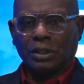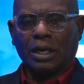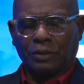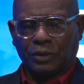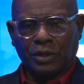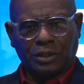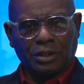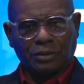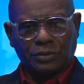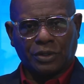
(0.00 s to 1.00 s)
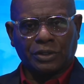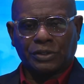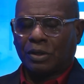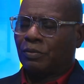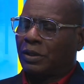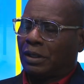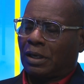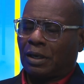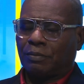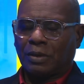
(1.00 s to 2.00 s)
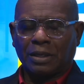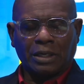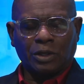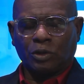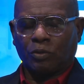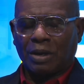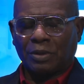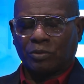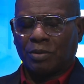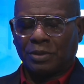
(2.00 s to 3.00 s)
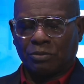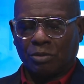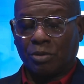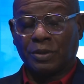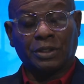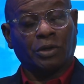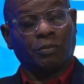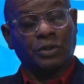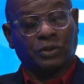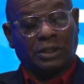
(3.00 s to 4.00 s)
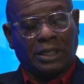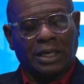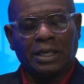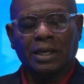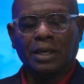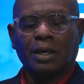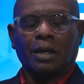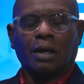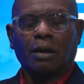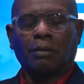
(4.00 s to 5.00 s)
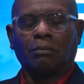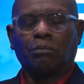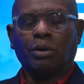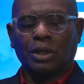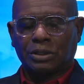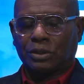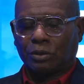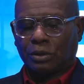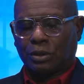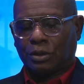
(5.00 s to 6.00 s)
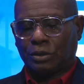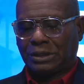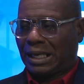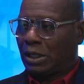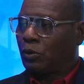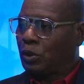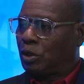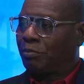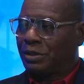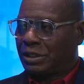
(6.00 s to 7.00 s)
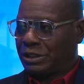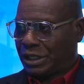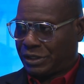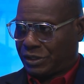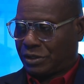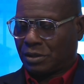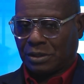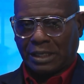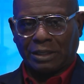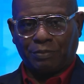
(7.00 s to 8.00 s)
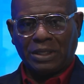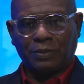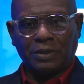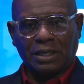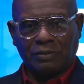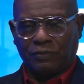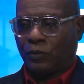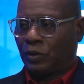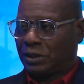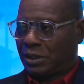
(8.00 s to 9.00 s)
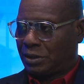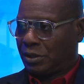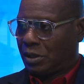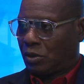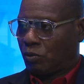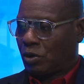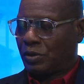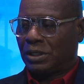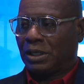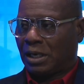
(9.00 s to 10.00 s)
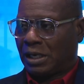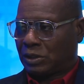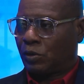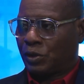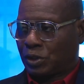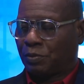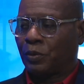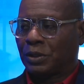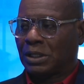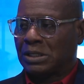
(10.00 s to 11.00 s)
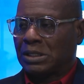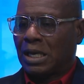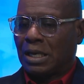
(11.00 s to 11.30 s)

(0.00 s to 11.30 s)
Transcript: Yeah, 30 something. I don't know why I'm not remembering the numbers today, but that low number suggests that the people that voted were really the hardcore supporters.